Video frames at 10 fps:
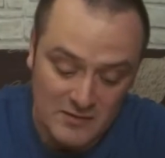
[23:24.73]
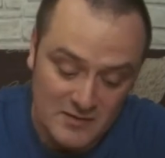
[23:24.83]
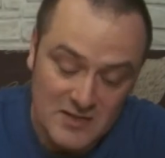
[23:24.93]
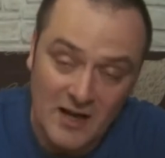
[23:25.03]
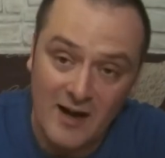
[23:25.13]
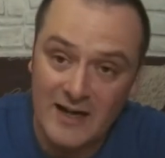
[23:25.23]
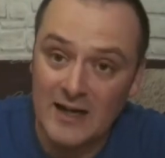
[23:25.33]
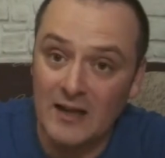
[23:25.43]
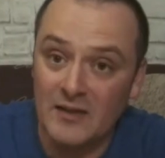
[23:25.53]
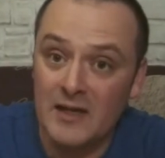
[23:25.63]
start in
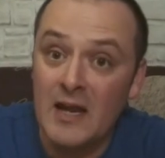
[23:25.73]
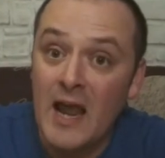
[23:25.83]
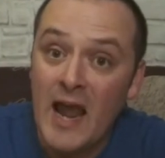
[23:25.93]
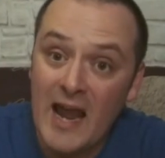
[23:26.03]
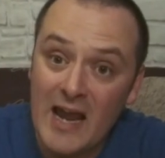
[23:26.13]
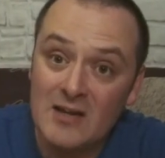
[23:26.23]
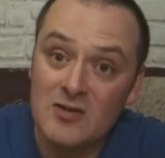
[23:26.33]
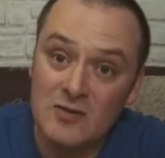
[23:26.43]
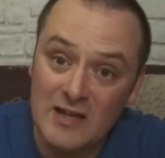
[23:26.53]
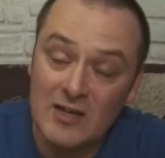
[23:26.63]
London, and
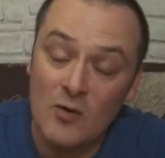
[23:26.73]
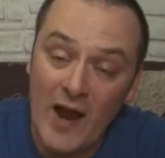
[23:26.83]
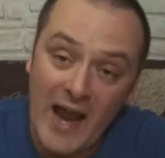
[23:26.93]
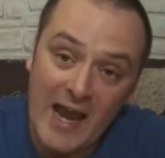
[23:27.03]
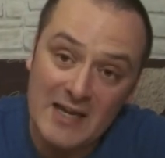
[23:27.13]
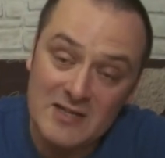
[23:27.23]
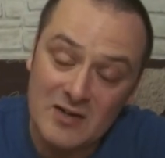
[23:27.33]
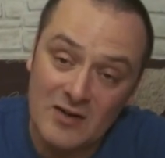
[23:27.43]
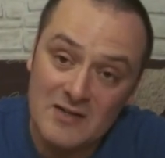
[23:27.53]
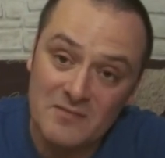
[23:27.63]
you get your hand
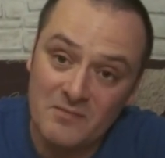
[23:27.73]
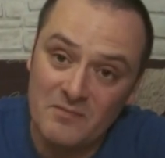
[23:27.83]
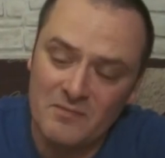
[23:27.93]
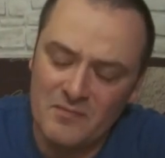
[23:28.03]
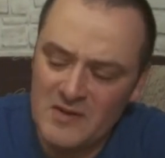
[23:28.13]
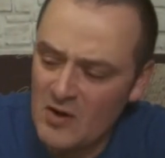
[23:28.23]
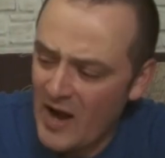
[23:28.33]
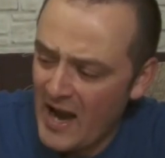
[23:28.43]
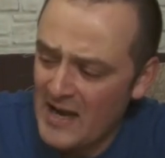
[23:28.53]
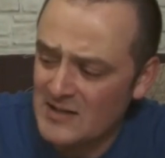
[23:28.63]
size, your
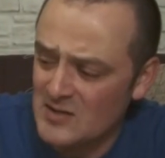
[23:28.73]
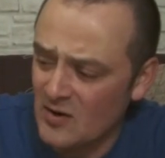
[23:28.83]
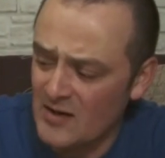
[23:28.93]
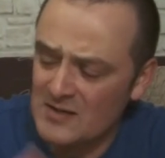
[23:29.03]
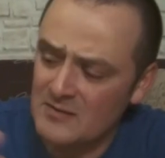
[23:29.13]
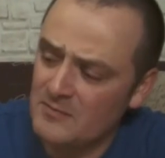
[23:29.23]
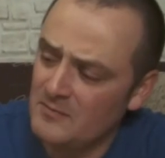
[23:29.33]
hand size,